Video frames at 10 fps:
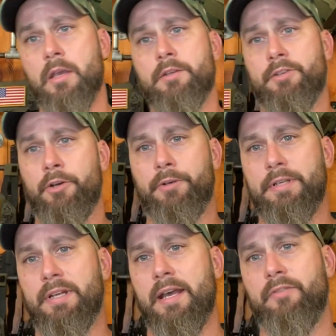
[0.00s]
So I
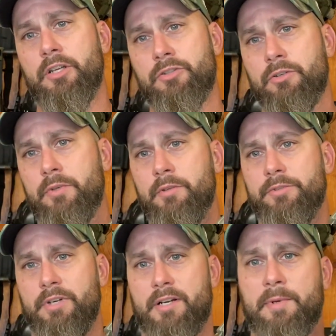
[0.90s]
did have an issue with it. We'll
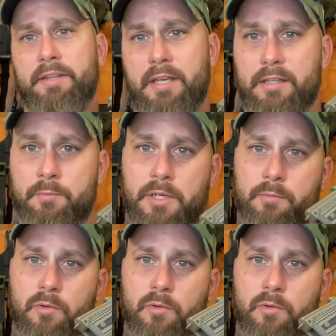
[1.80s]
talk about that in a minute.